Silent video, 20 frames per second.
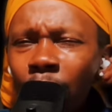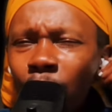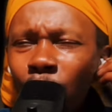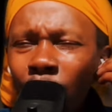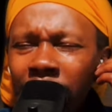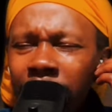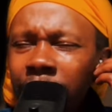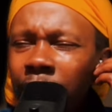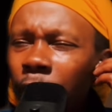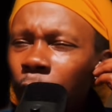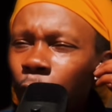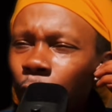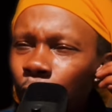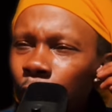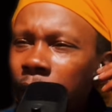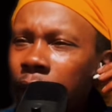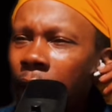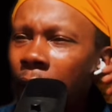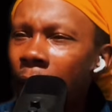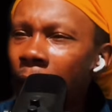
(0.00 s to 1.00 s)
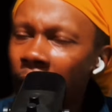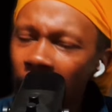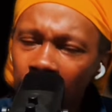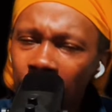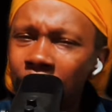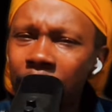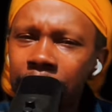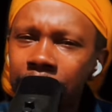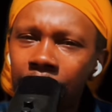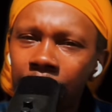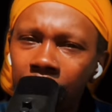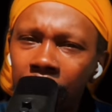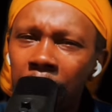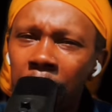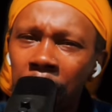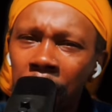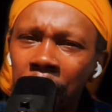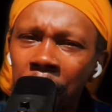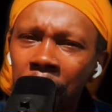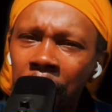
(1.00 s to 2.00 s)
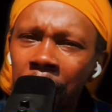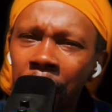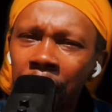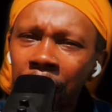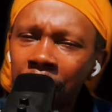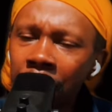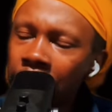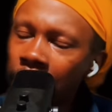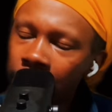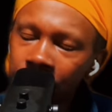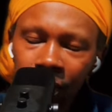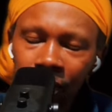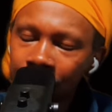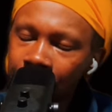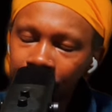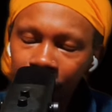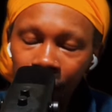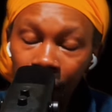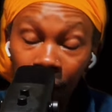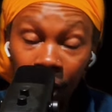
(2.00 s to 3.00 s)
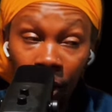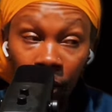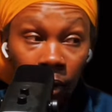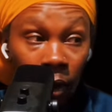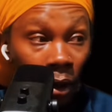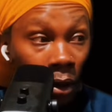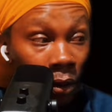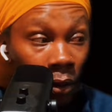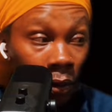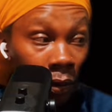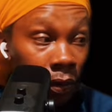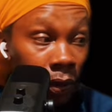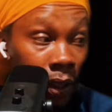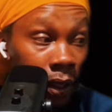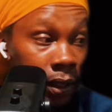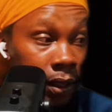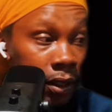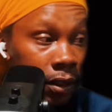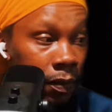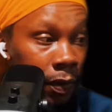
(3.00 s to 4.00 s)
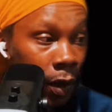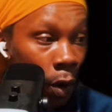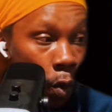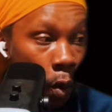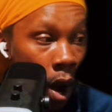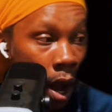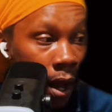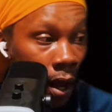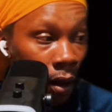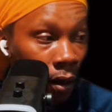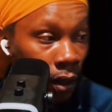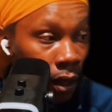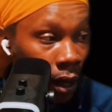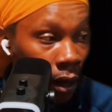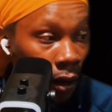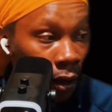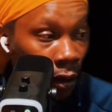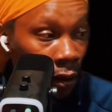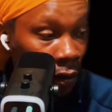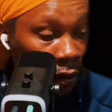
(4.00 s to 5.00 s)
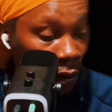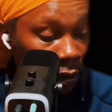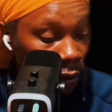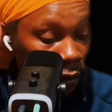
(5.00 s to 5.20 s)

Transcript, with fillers: what the freak happened to them? I don't know. This has been wild, y'all.